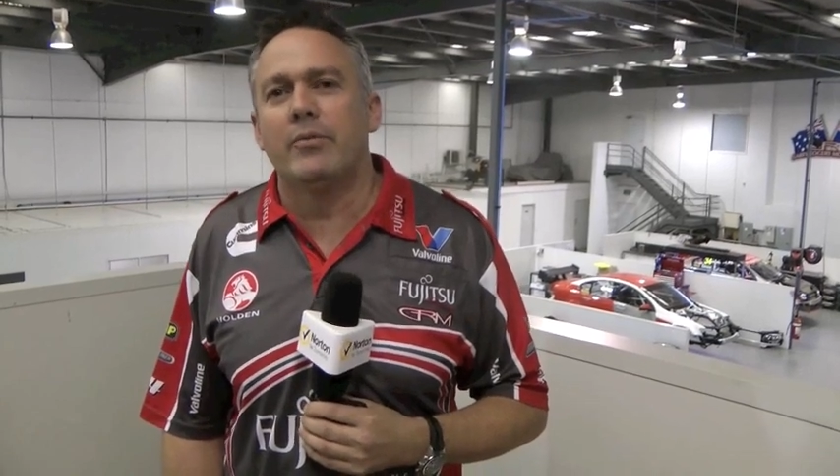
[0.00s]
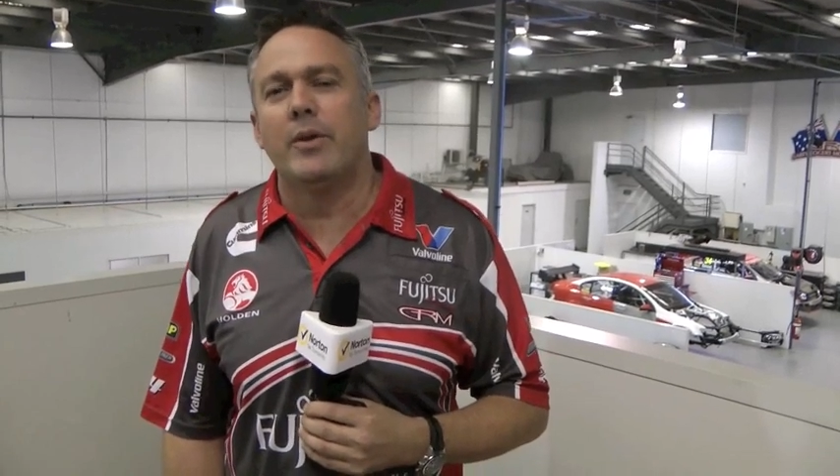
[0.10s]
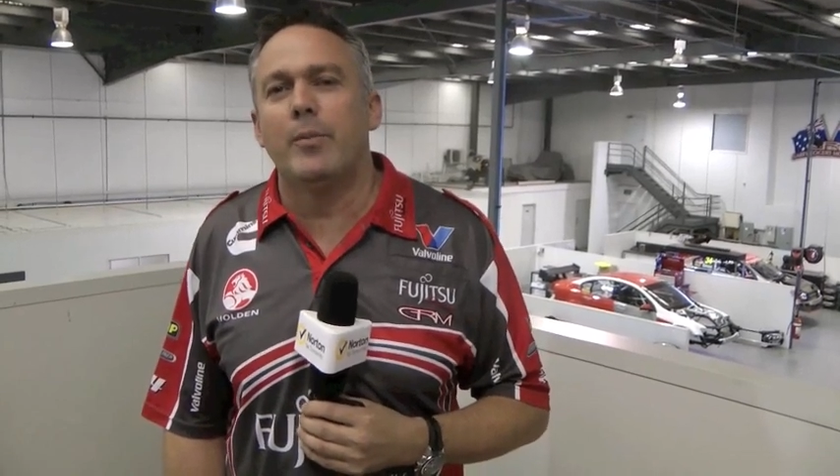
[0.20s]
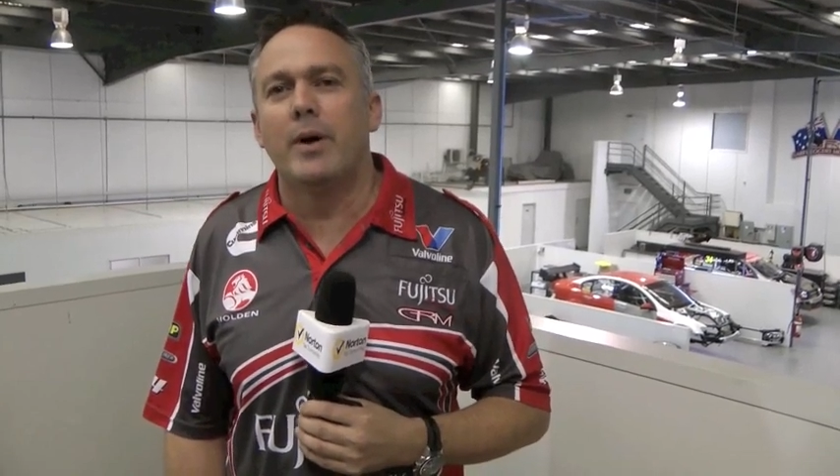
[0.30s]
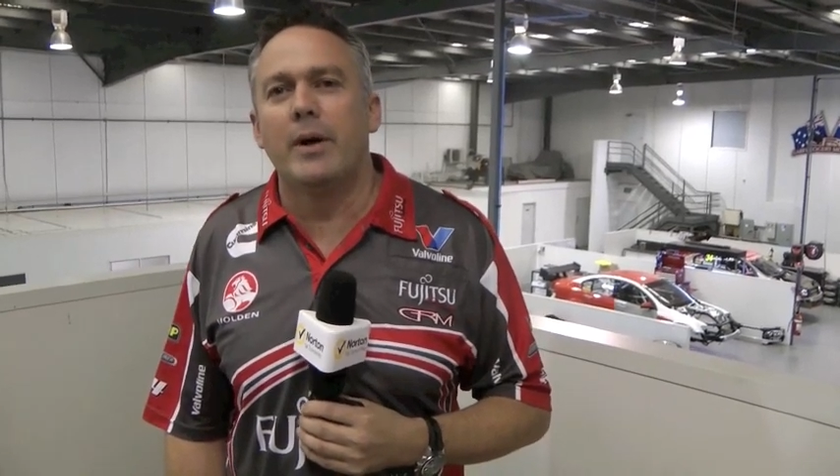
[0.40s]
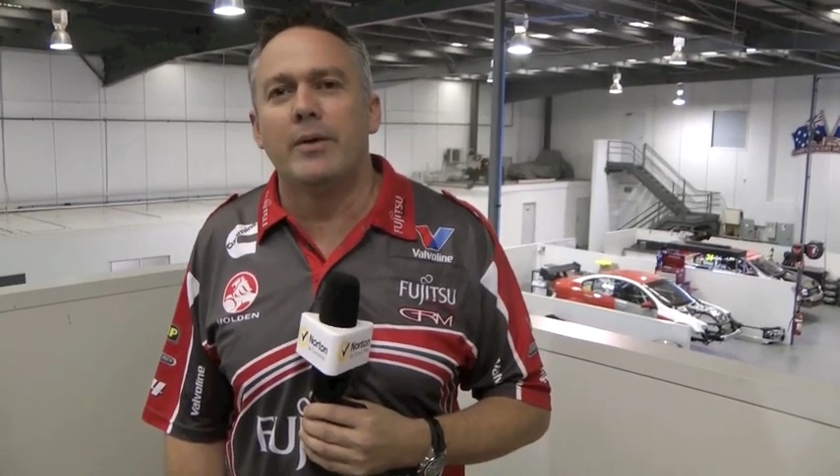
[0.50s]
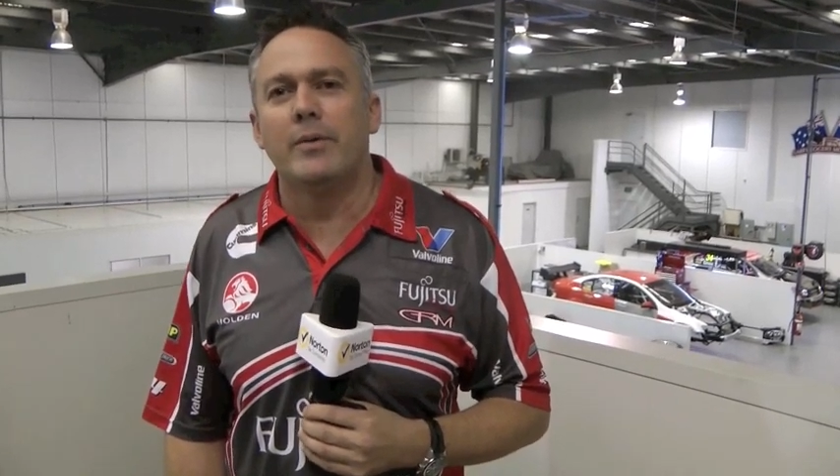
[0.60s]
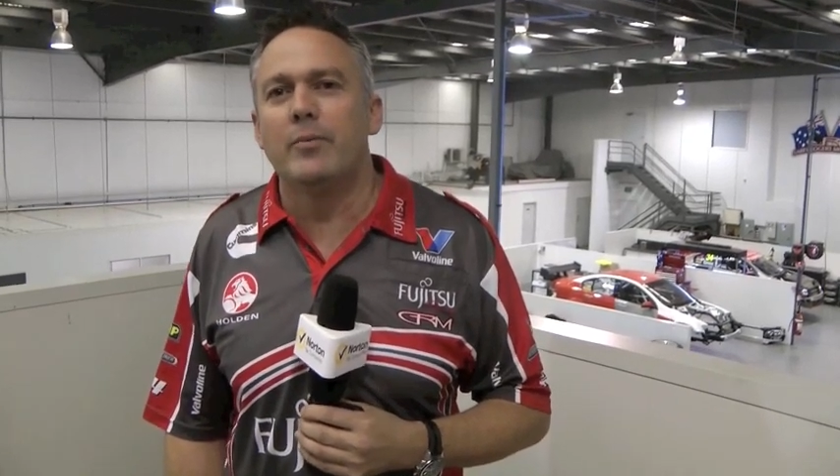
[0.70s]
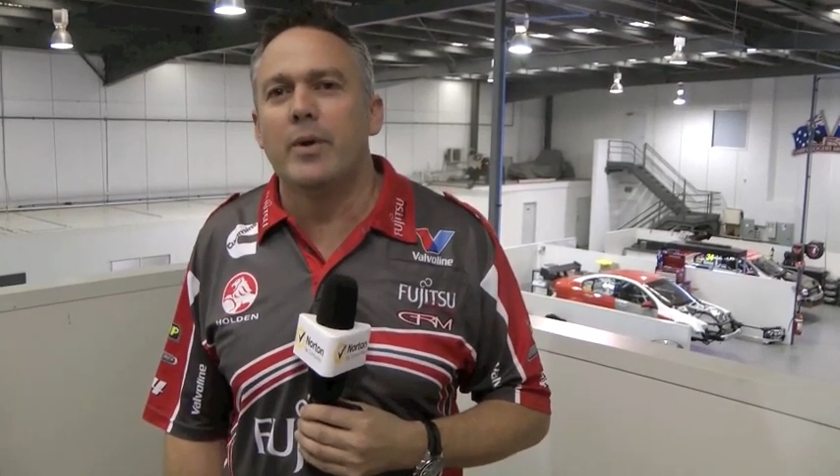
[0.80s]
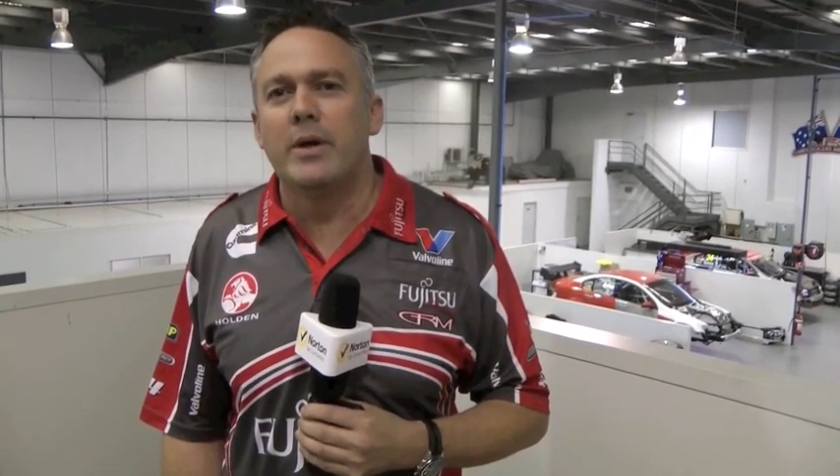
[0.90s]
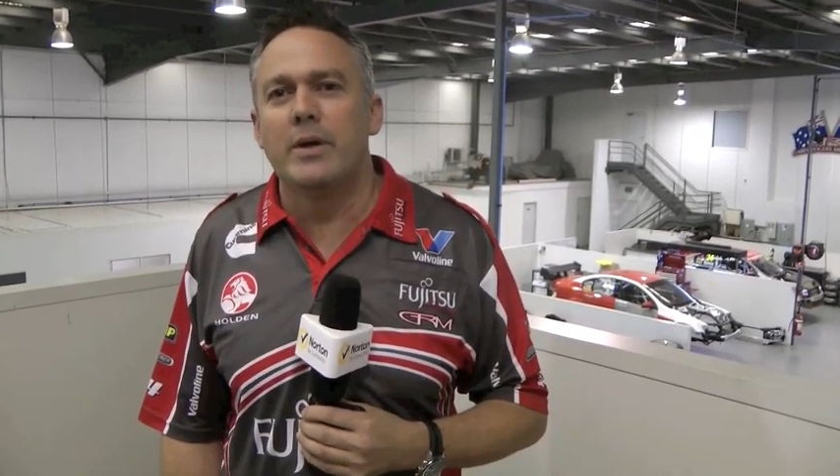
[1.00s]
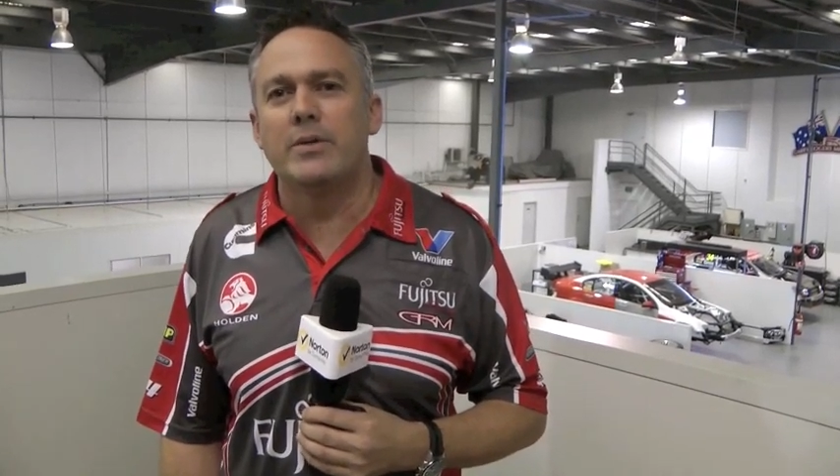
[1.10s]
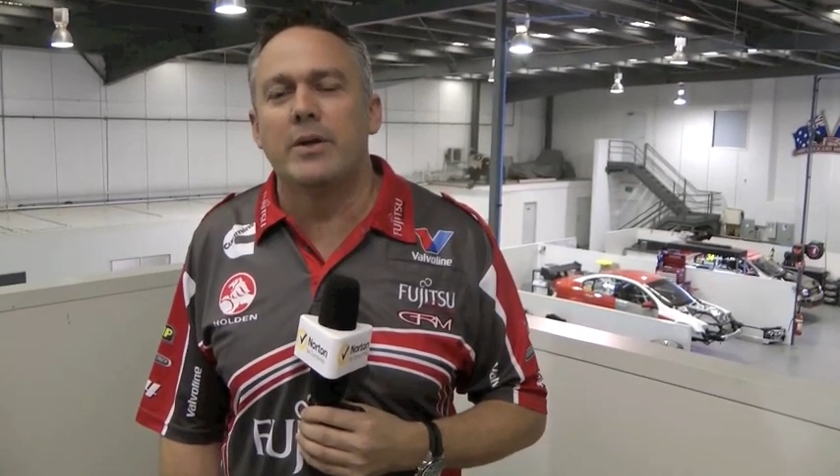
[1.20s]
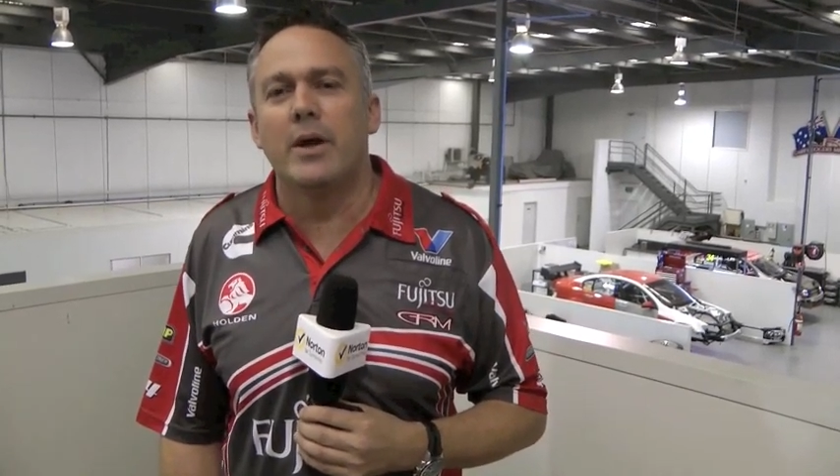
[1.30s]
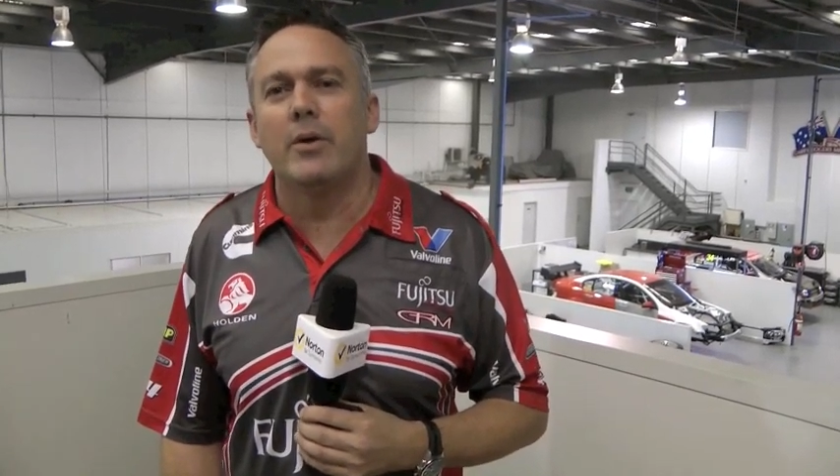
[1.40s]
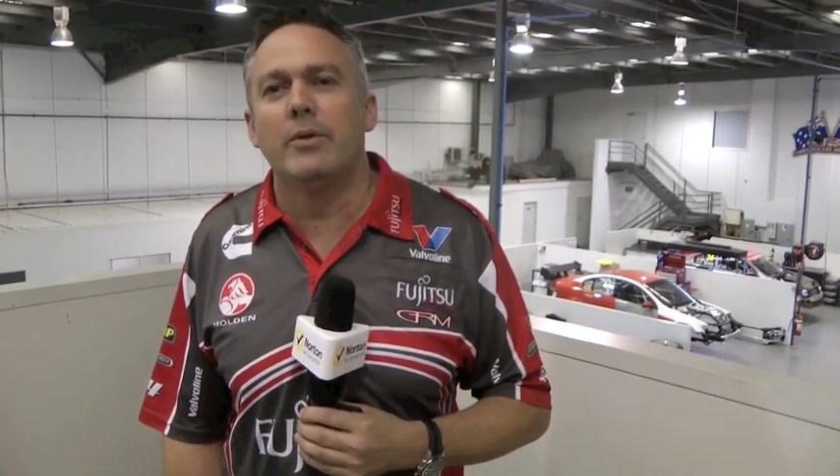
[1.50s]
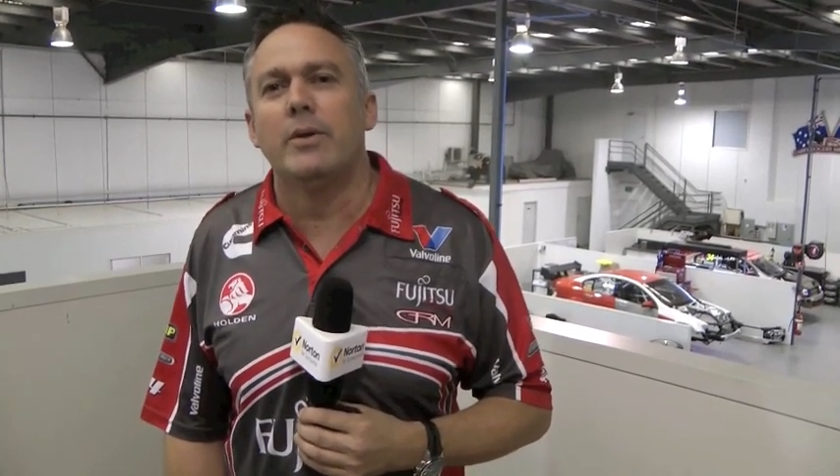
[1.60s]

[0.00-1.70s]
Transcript: Phillip Island many years ago.